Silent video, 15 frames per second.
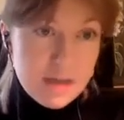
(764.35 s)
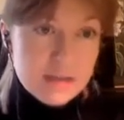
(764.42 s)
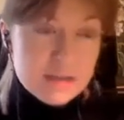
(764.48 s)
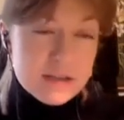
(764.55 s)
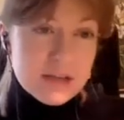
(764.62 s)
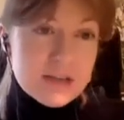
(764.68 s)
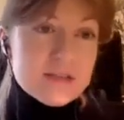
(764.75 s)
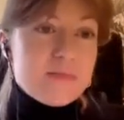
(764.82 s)
as
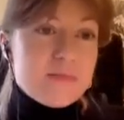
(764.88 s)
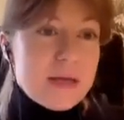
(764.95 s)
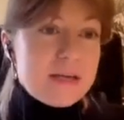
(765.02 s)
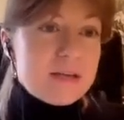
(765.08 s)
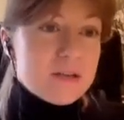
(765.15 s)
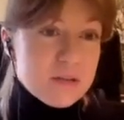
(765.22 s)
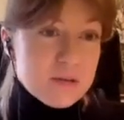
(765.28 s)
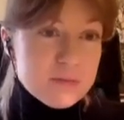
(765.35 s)
I
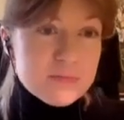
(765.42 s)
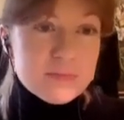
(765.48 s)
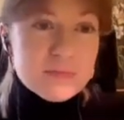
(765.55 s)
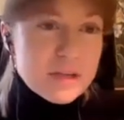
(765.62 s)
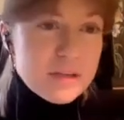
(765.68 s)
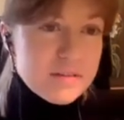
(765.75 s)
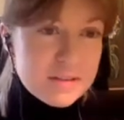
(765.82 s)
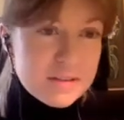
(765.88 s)
explained in the
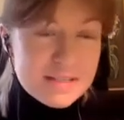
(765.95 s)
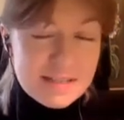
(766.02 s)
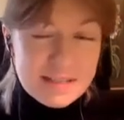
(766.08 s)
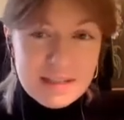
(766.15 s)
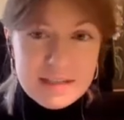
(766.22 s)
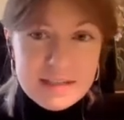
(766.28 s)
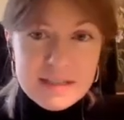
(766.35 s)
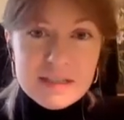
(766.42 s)
previous
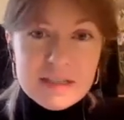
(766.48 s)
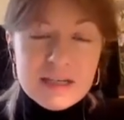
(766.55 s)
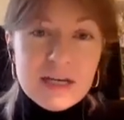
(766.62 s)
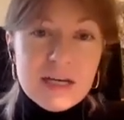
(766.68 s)
slide,